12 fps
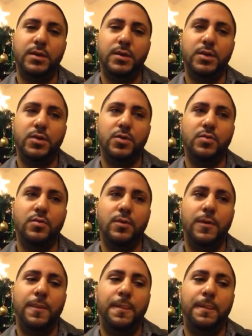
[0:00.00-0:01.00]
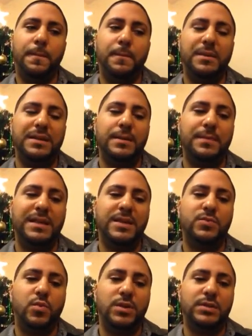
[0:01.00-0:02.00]
You know, but
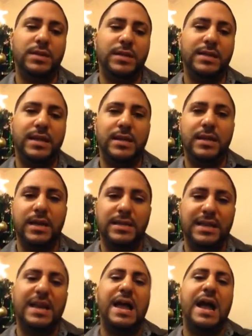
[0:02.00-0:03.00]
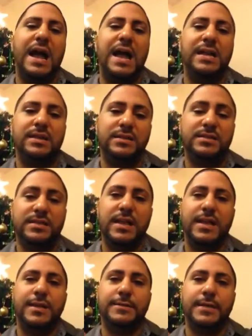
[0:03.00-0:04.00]
that's one thing that I
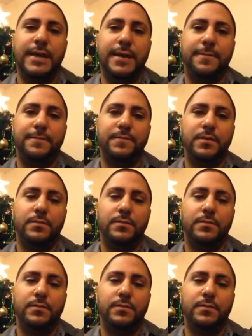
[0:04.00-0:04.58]
understand, that